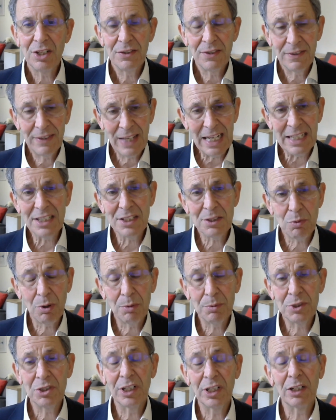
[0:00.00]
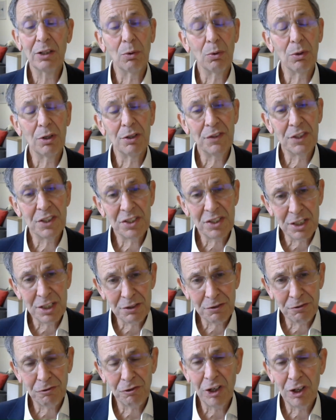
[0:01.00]
So that is what we're doing. And all of this
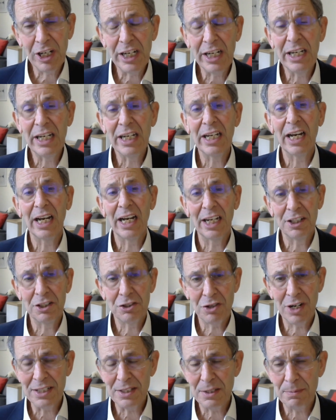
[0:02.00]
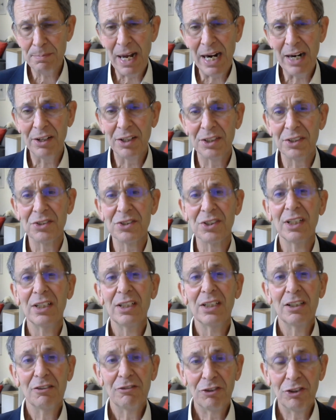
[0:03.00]
is free and transparent
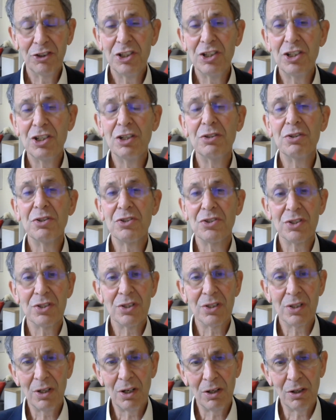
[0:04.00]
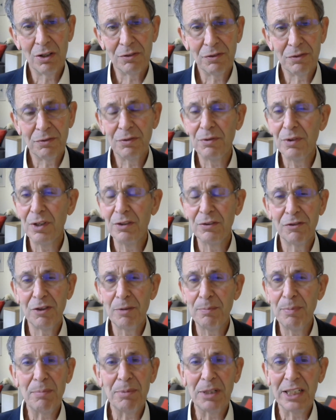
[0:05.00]
for the use
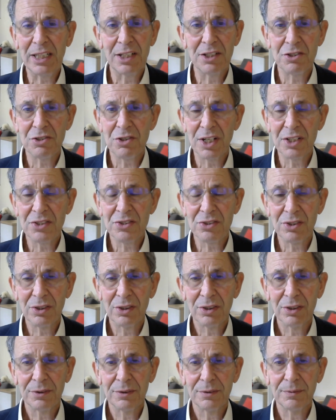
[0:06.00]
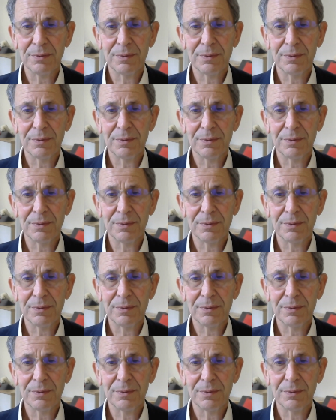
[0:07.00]
for public interest.